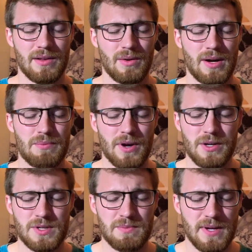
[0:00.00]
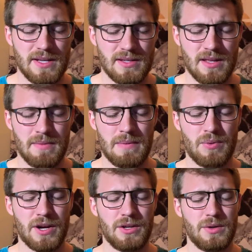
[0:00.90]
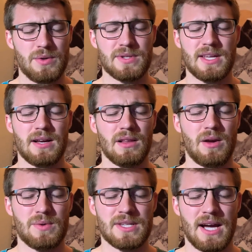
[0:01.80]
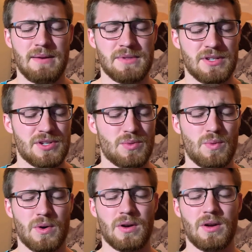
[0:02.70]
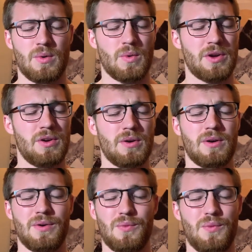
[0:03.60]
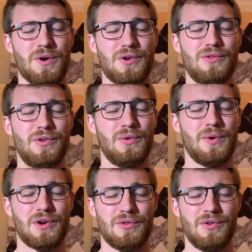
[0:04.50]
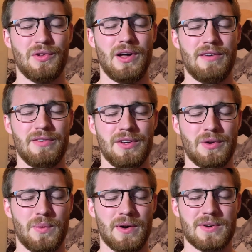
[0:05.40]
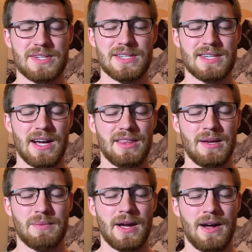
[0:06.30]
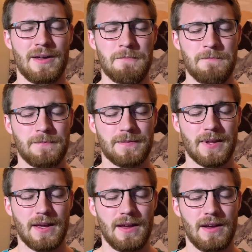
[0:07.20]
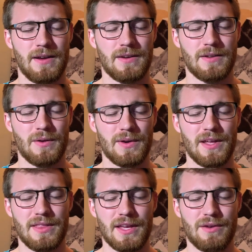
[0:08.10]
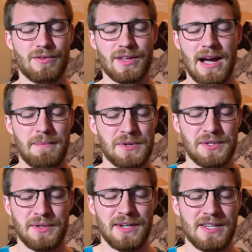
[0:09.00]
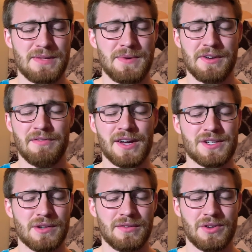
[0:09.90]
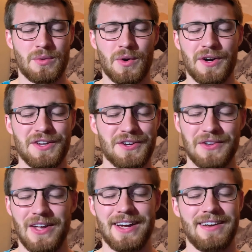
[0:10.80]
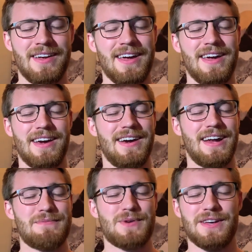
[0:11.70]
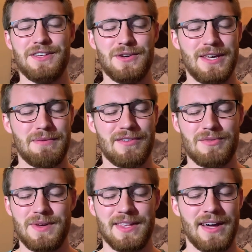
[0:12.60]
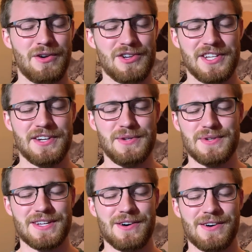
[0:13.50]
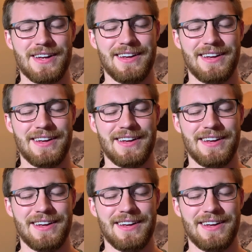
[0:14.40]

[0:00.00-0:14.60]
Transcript: Lord, I pray you speak to them. I pray you use that alone time to just work, work your wonderful, wonderful love and your works inside them, God. Lord, I thank you for the opportunity to be a vessel of your word and your light, and I pray that you keep giving me the energy to do so.